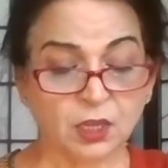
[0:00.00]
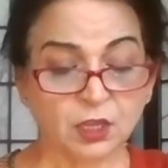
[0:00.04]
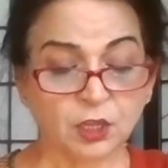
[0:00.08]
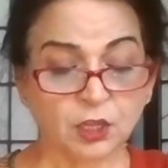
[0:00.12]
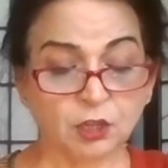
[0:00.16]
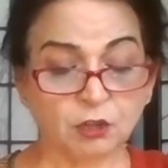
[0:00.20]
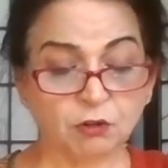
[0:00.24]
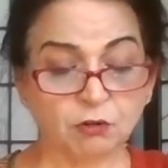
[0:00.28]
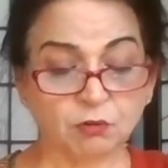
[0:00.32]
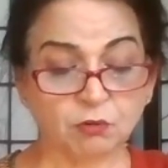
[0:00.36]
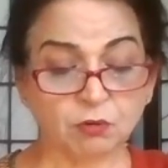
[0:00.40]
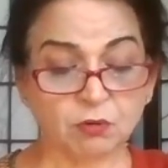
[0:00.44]

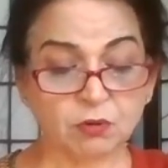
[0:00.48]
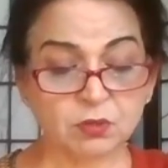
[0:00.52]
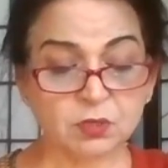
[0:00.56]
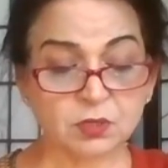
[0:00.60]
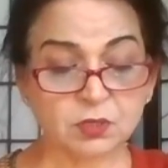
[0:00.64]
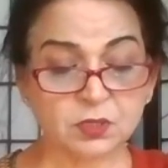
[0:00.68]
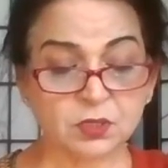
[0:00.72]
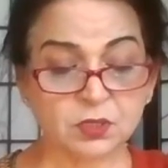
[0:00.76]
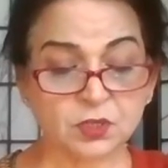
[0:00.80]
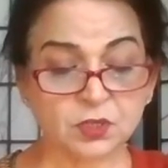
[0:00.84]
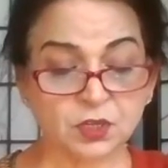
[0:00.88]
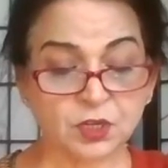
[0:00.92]
He rose
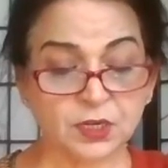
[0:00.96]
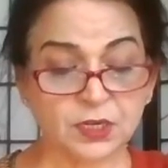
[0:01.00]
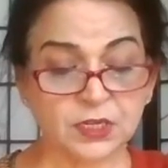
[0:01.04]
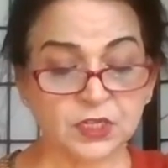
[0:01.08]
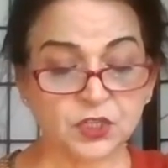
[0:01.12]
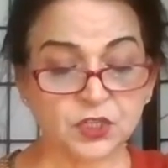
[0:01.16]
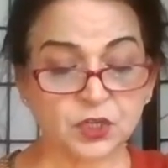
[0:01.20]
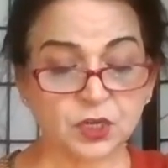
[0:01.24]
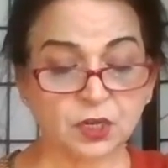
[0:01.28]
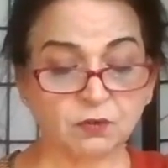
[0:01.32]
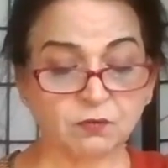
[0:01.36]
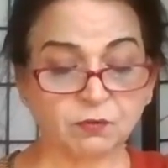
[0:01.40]

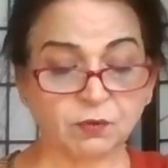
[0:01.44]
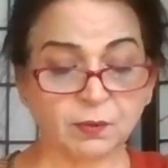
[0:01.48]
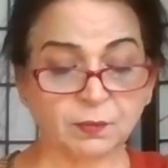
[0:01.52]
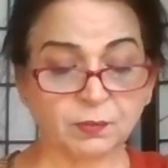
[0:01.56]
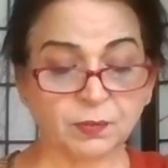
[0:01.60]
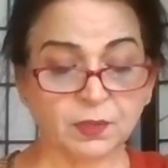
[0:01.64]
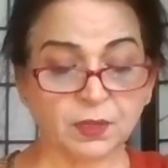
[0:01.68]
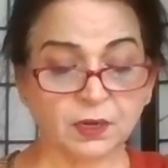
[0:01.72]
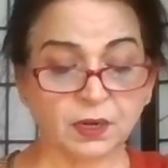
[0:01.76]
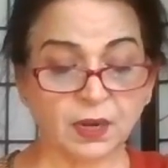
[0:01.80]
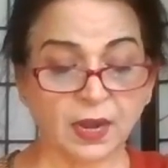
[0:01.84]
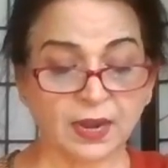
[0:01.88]
screeching from
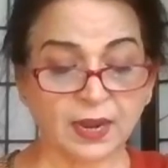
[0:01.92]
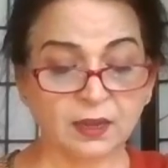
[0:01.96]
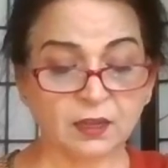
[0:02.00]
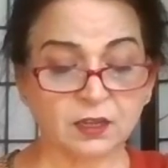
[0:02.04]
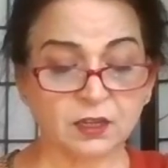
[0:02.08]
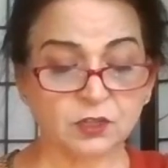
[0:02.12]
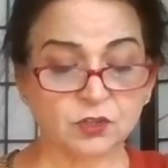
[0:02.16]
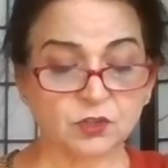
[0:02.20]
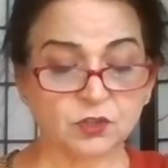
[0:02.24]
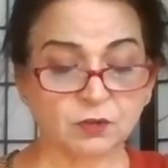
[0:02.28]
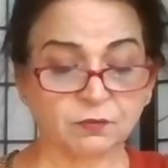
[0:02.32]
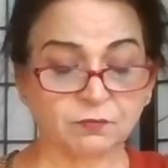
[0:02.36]
the
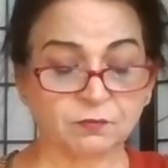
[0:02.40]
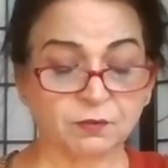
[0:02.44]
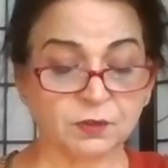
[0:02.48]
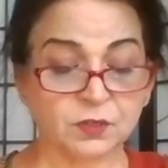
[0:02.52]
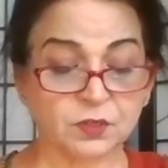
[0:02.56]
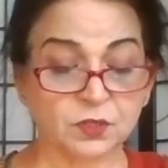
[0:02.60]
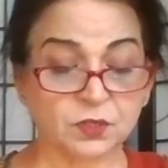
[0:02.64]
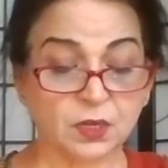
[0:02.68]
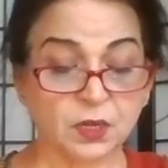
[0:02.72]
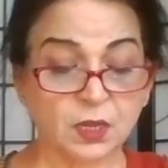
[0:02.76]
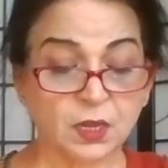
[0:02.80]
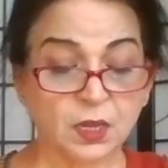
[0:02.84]
wreckage of
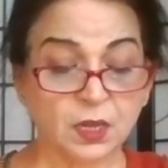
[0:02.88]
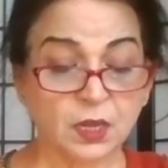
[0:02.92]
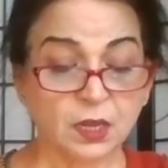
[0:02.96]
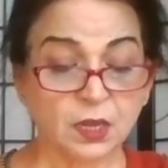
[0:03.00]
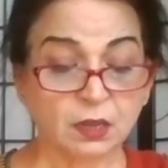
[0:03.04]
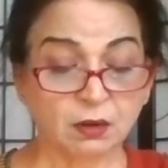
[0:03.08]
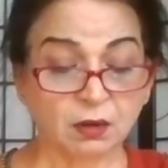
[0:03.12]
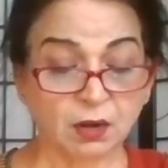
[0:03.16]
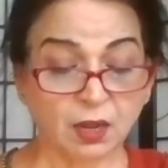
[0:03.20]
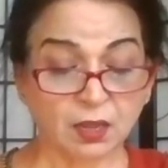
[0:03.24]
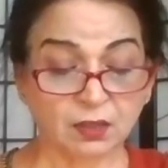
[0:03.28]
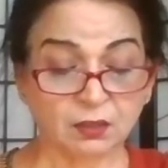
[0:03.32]
his
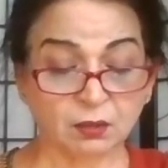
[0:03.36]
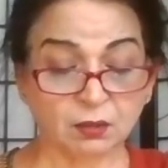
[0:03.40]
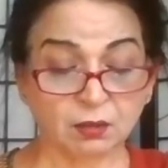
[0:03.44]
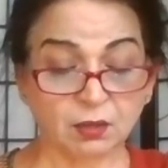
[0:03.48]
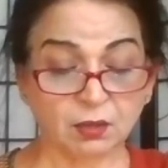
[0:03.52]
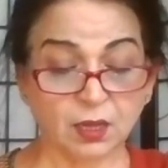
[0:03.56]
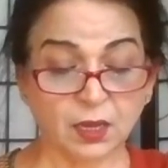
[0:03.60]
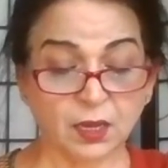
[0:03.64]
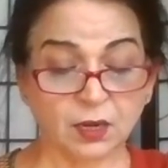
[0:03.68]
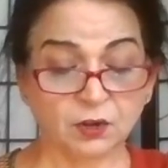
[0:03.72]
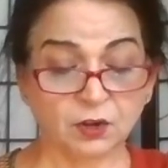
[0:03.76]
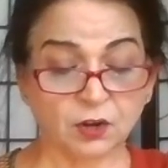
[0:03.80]
Rath,
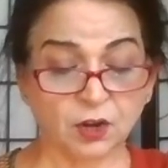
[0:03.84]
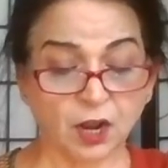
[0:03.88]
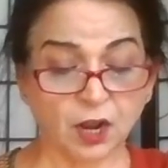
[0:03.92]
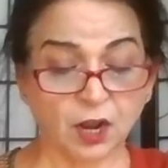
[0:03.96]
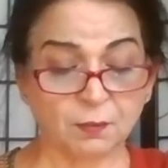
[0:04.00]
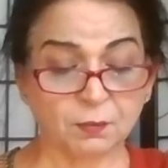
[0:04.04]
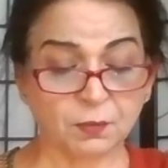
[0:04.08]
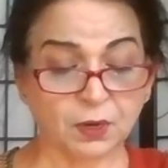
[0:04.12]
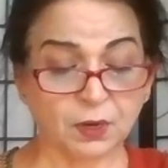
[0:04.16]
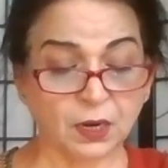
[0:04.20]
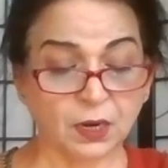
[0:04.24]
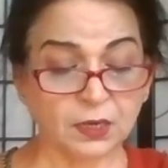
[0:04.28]
and
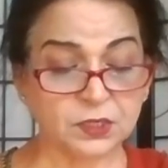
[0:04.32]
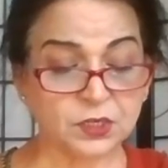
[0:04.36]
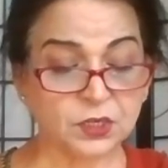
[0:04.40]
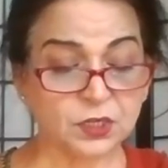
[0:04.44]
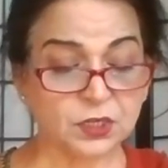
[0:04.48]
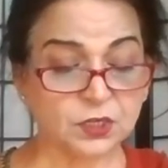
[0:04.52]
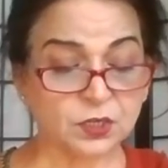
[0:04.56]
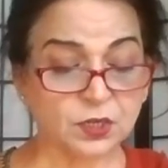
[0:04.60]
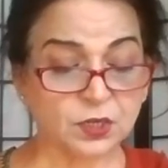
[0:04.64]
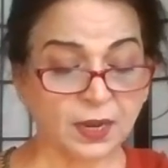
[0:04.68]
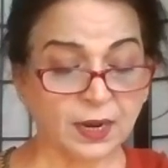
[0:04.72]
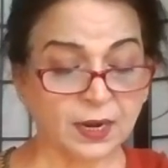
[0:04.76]
Ram cut
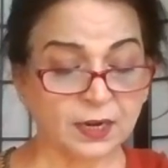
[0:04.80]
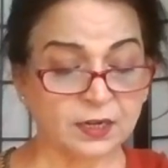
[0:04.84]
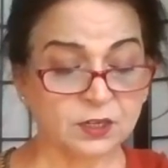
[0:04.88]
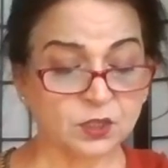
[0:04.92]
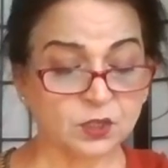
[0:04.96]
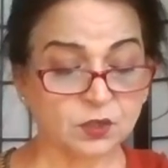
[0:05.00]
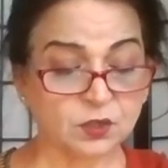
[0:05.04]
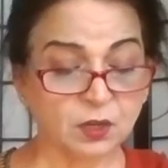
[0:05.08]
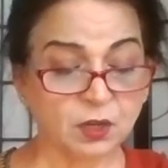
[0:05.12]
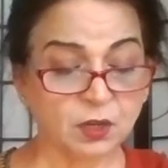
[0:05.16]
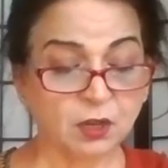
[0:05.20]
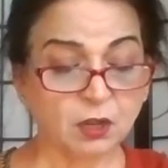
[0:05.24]
his
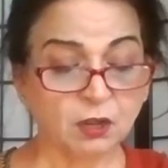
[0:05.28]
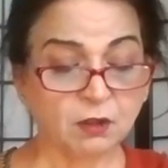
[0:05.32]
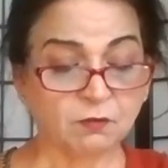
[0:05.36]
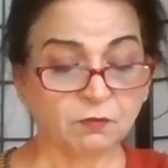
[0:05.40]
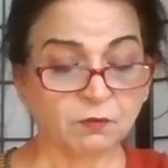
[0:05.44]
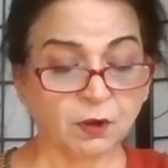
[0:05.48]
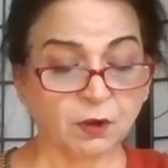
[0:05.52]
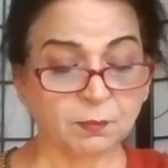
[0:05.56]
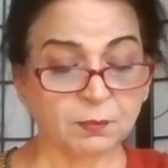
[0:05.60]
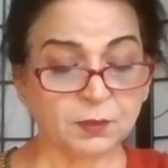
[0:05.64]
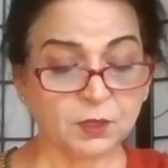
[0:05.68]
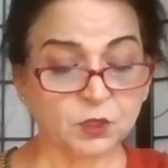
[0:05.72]
heads
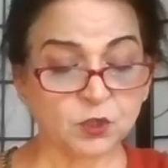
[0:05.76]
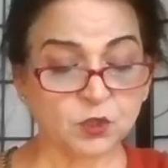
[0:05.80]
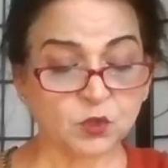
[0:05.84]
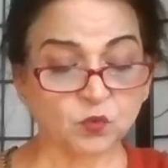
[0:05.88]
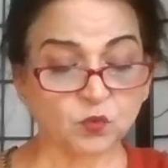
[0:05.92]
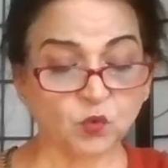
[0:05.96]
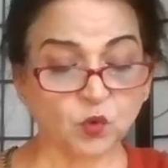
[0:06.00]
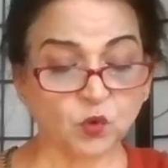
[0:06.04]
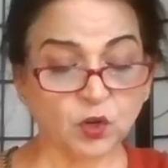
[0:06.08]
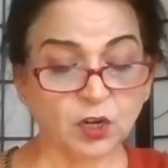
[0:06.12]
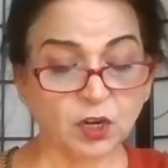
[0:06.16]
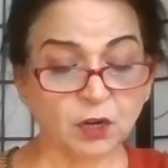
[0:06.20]
from his
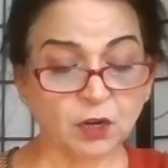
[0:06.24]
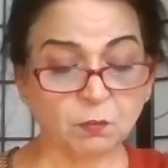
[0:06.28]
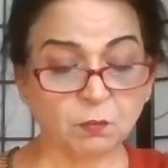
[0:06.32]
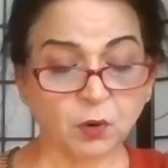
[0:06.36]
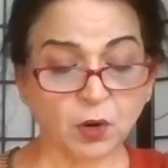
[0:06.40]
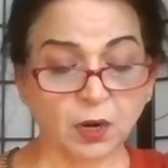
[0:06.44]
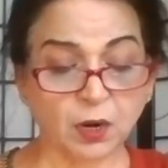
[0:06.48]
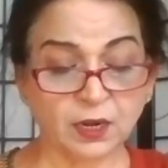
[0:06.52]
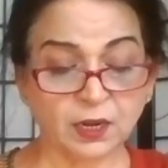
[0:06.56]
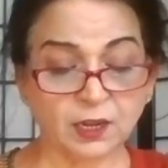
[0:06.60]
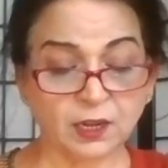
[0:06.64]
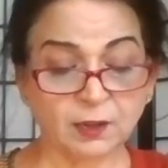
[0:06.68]
swollen
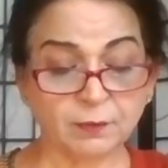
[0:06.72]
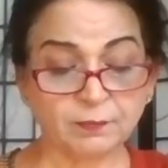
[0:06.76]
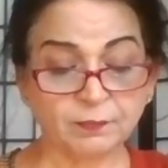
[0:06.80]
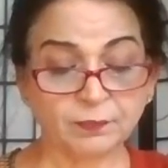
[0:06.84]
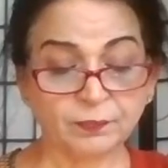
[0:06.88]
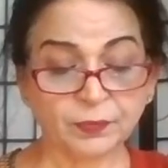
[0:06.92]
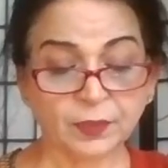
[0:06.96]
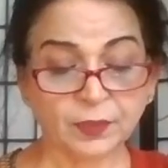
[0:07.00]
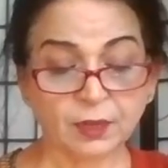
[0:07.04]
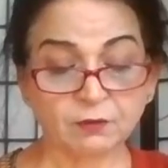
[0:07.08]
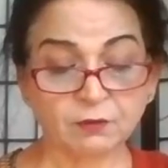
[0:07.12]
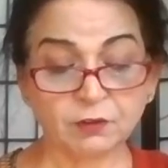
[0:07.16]
body
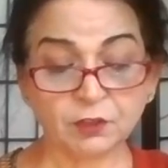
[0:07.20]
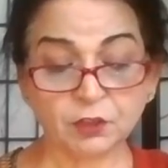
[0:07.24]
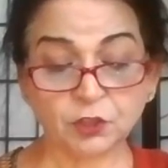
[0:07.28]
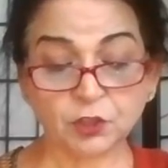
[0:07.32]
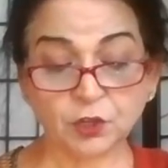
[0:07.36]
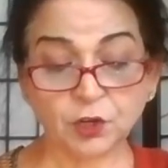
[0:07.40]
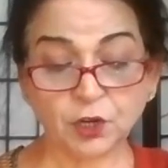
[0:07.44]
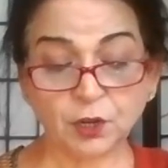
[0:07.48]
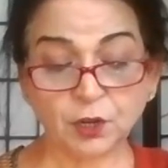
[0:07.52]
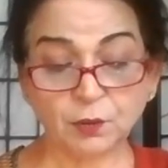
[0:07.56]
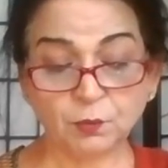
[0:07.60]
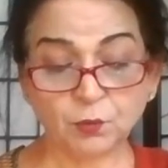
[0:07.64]
with
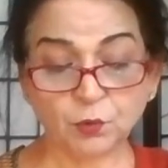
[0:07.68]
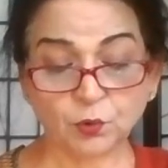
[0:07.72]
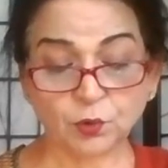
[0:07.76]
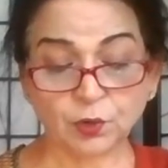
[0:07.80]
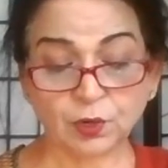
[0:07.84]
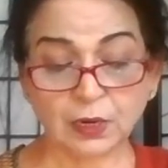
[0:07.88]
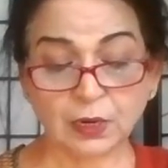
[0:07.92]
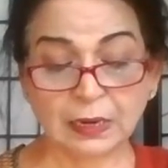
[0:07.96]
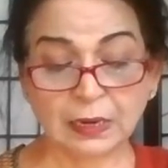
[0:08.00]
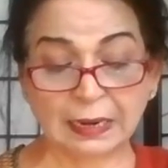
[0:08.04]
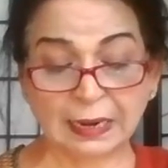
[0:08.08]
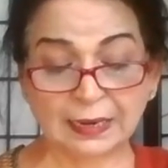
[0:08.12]
three
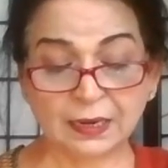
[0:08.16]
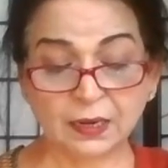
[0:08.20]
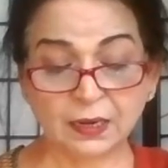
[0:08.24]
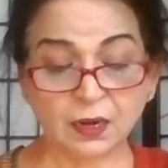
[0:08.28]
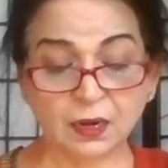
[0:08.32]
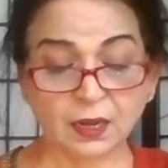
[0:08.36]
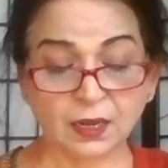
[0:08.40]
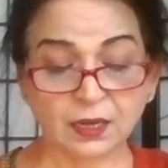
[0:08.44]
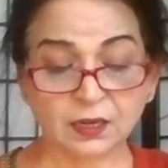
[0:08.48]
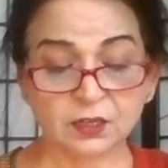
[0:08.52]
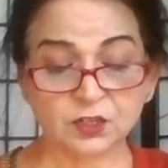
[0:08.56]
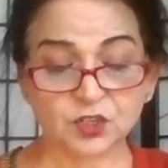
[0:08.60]
more light
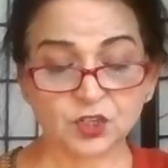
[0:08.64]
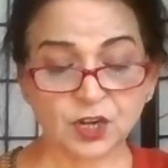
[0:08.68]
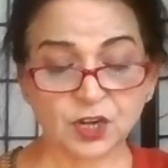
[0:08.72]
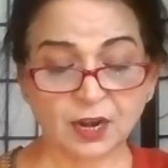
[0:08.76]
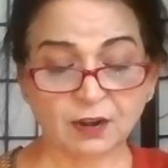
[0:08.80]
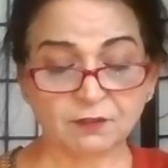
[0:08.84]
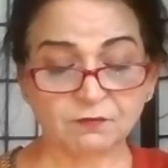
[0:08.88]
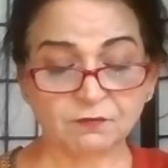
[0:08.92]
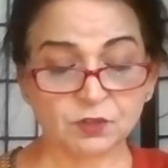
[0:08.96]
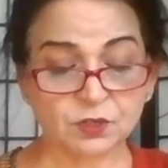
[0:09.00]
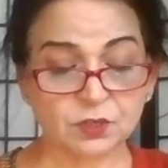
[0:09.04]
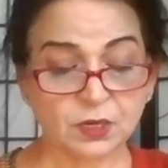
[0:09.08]
like
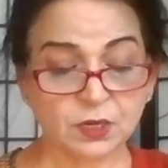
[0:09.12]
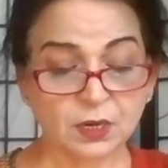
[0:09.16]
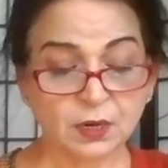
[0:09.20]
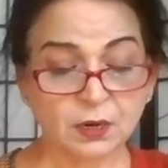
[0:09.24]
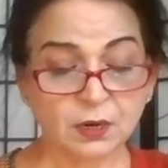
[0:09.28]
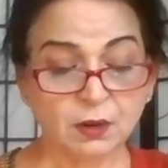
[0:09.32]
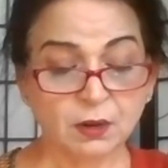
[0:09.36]
shafts.